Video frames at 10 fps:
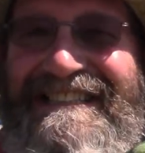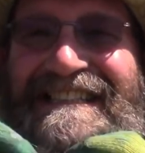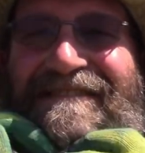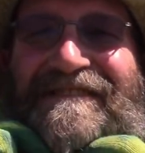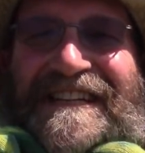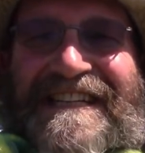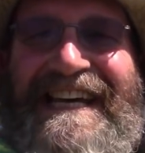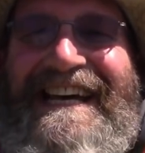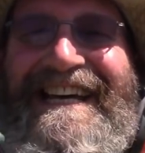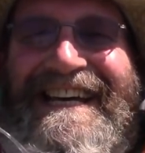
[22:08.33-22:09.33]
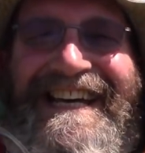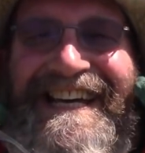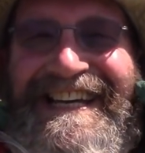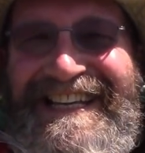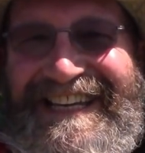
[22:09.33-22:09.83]
Lovely to
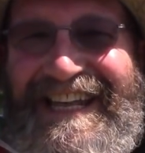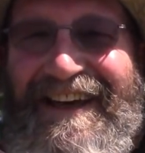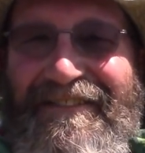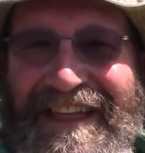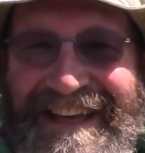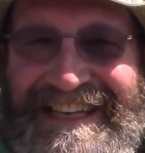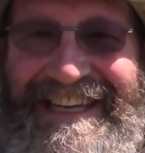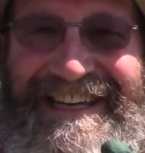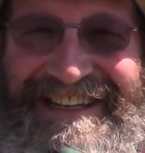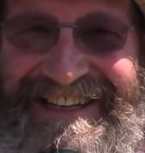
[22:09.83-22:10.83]
get out of that gear.